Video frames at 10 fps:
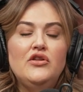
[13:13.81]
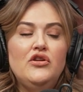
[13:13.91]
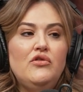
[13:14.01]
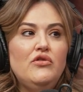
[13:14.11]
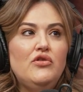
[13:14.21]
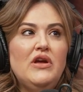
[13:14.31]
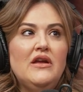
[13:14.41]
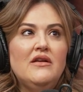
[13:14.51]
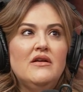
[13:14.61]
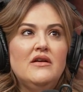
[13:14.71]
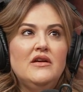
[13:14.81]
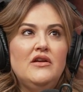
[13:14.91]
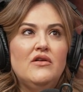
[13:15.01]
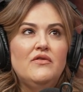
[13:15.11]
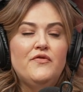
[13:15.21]
You can,
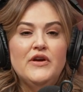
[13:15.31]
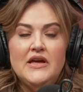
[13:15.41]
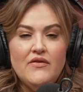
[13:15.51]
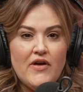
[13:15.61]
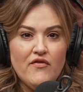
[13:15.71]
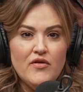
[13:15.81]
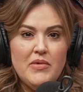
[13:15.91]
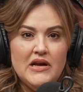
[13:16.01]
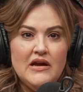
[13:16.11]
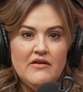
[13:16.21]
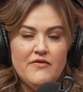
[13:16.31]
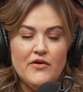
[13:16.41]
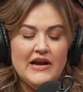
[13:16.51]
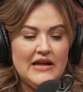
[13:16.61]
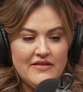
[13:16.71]
forgive everybody
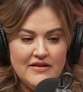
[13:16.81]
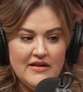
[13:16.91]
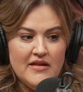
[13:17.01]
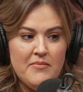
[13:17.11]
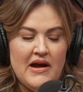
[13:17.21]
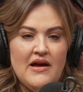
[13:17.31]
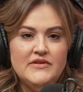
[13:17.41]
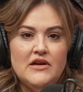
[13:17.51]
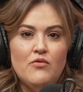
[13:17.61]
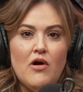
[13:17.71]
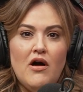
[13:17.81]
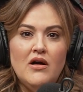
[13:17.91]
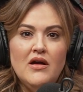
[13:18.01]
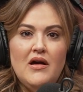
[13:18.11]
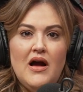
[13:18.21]
for anything that they might have done
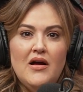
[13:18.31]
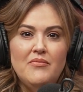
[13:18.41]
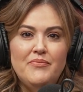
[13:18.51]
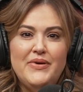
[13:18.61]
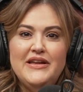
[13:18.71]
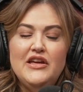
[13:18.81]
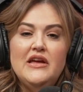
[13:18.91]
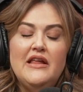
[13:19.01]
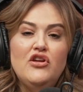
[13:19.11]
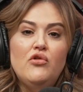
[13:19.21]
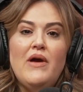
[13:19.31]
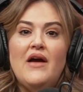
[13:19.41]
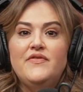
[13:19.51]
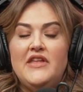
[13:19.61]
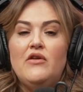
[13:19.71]
wrong. But they don't
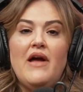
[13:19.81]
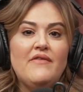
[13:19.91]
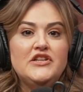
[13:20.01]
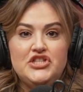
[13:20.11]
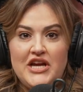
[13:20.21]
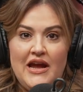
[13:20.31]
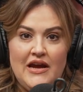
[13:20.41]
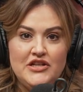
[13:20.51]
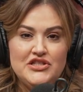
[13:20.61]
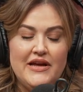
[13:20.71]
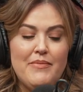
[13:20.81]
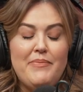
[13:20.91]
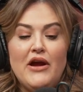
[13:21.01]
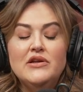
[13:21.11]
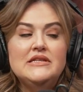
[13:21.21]
have to change. My
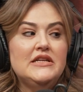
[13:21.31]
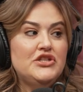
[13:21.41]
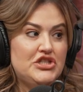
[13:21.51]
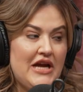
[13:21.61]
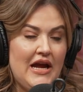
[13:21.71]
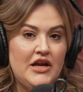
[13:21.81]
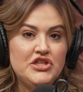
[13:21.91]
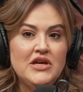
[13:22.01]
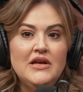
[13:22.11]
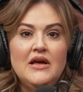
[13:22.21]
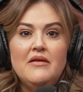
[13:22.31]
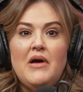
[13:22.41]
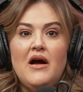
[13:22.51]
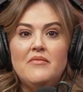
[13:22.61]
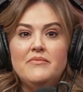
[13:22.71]
parents didn't change.
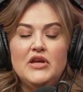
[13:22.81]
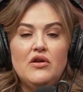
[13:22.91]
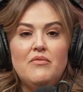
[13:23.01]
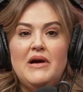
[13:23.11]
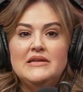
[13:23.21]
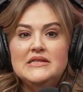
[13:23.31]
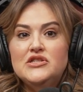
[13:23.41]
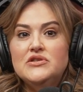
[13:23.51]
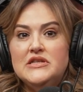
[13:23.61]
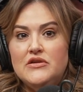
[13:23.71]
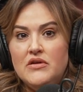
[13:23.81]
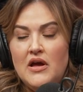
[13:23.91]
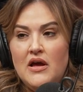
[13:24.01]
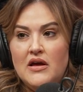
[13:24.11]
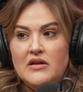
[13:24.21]
My sisters didn't,
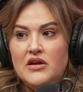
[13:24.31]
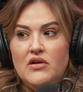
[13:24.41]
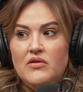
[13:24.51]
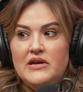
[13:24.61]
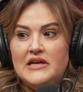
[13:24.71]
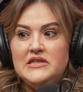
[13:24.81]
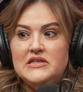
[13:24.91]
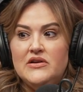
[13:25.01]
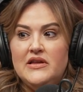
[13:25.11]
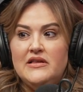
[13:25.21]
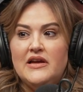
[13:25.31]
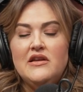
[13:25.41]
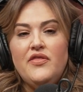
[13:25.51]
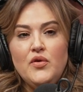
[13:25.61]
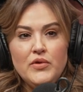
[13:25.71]
necessarily,
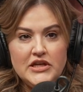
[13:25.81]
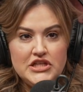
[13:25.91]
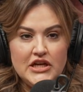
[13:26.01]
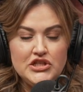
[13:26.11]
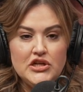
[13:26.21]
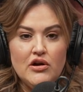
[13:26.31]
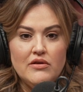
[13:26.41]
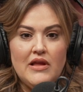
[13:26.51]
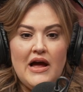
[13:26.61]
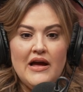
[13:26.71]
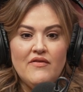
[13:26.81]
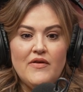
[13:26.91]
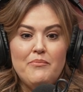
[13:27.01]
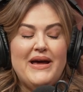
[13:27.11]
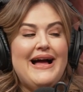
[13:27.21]
nothing really changed in our life,
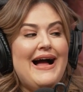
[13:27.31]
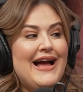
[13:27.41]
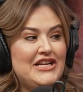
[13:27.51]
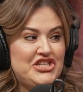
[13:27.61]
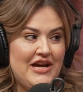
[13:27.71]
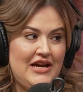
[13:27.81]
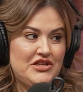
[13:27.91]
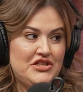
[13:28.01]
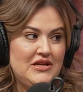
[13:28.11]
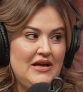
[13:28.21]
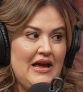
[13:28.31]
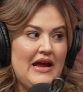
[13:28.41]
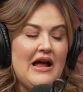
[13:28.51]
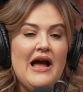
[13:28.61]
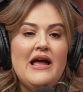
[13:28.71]
but I changed. Yeah.
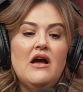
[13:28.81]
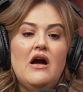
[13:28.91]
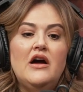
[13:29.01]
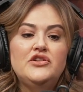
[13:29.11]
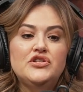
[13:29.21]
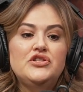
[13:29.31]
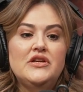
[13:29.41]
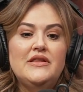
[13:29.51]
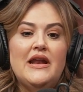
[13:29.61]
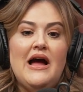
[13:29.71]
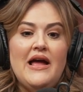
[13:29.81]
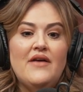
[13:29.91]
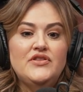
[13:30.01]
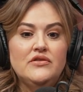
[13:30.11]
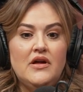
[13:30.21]
And I understood that I
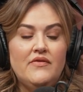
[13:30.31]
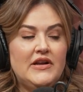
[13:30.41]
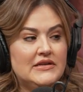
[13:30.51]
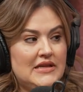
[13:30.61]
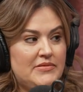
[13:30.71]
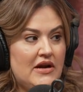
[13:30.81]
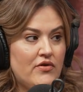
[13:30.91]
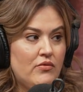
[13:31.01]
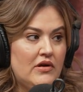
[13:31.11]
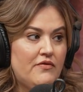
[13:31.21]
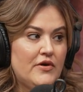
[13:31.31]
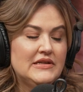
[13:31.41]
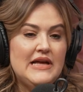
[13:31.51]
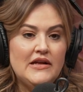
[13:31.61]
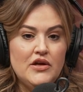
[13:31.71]
have to love and accept everyone for
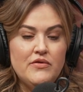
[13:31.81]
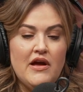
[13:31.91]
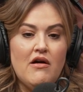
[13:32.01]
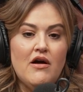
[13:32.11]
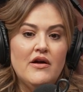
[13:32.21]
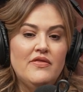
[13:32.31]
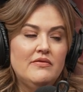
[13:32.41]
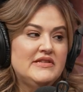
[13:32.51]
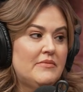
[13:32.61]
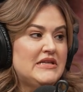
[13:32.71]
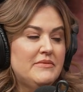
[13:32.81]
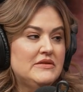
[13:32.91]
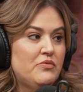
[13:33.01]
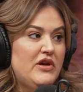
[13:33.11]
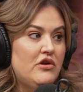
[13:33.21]
exactly who they are. And
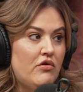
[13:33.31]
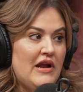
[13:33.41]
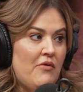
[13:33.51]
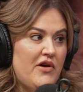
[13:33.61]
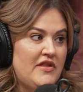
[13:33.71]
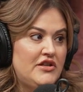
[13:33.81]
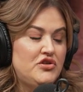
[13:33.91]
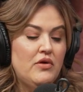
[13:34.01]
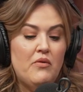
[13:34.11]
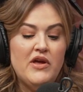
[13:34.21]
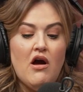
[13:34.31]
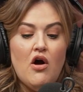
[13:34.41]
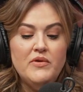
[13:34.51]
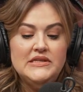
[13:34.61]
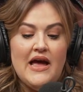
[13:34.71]
sometimes we know not what they do. And we
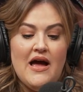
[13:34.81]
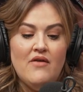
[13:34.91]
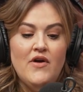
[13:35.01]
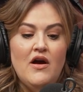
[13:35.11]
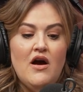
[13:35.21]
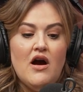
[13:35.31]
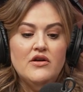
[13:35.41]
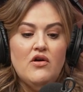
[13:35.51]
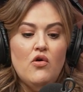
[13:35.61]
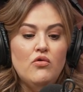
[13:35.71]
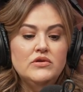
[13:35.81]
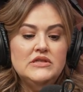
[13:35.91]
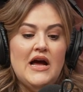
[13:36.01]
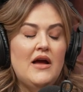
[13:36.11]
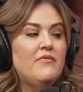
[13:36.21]
always have our own
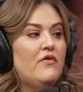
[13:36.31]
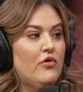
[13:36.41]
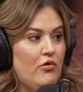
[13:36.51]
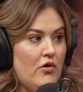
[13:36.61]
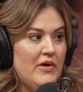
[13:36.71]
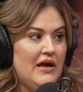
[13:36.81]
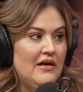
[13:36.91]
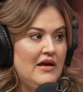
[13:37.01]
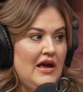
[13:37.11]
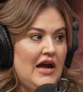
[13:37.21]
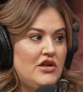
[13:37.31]
time of growing. Yeah.